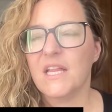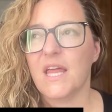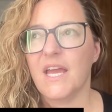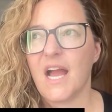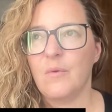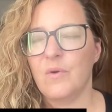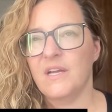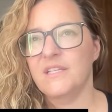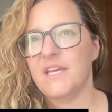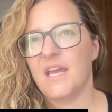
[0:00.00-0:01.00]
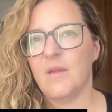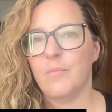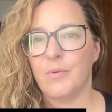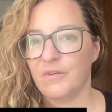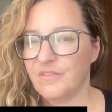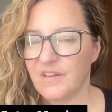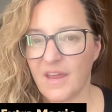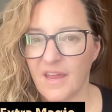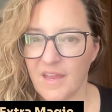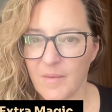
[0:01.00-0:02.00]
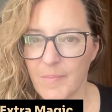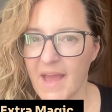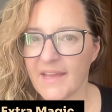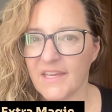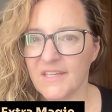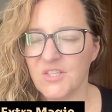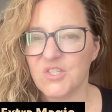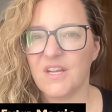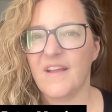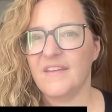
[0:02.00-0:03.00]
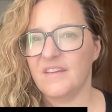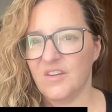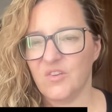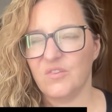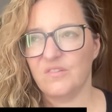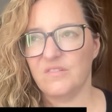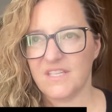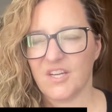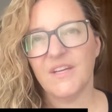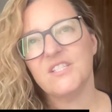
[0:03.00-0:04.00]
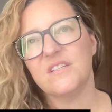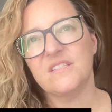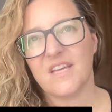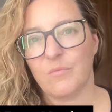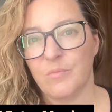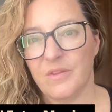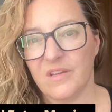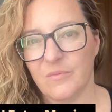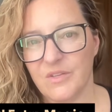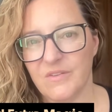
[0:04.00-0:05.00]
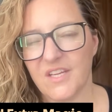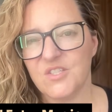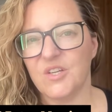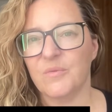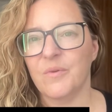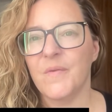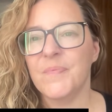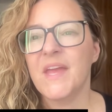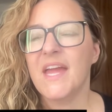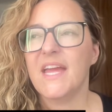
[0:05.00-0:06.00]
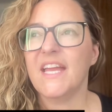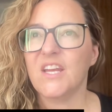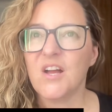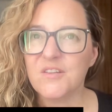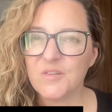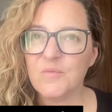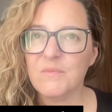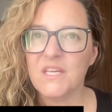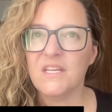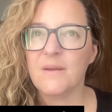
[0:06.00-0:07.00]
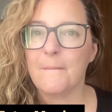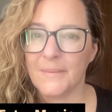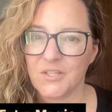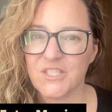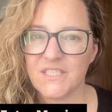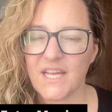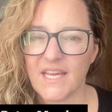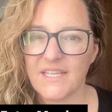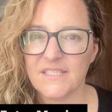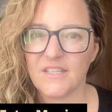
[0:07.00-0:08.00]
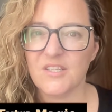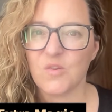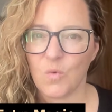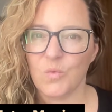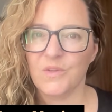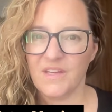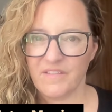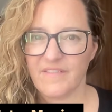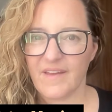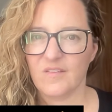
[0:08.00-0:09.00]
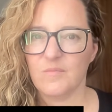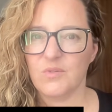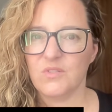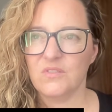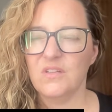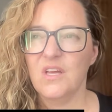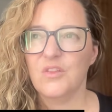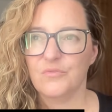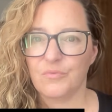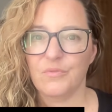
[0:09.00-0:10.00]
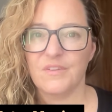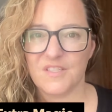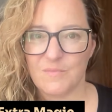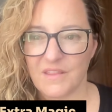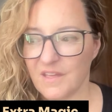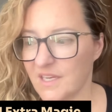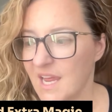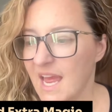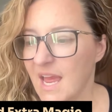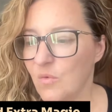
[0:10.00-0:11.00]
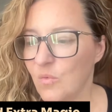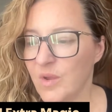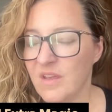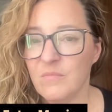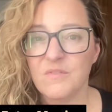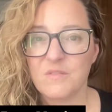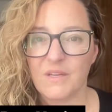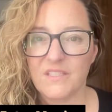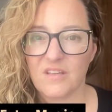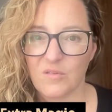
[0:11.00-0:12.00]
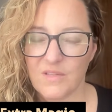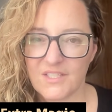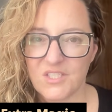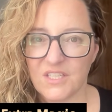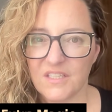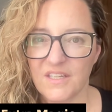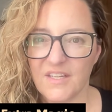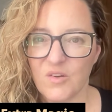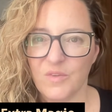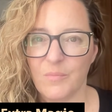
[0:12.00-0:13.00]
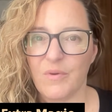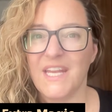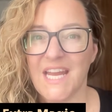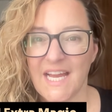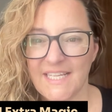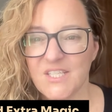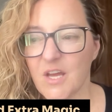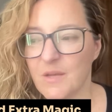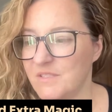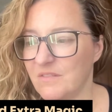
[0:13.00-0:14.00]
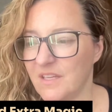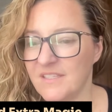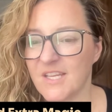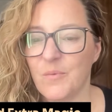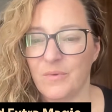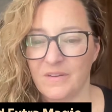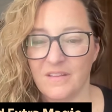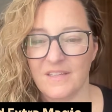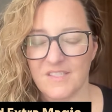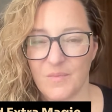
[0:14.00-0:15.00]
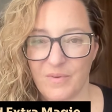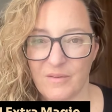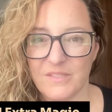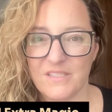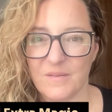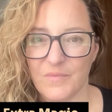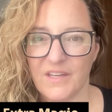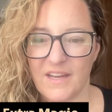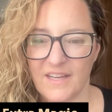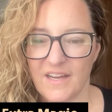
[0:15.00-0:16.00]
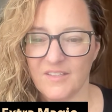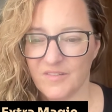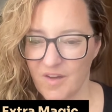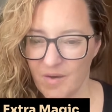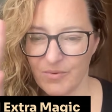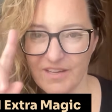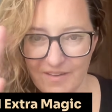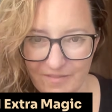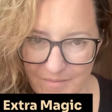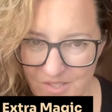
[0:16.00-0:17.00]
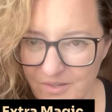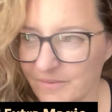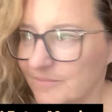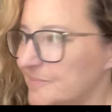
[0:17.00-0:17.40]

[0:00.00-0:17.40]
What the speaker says: like I want a birthday package and it includes decorations that will be there when you get to your room. It can also mean merchandise that is only available through this method. We moved to Mexico last year and only brought 9 tubs of things. And one of the things I brought was something I had gotten on an onboard gift. Let me show you.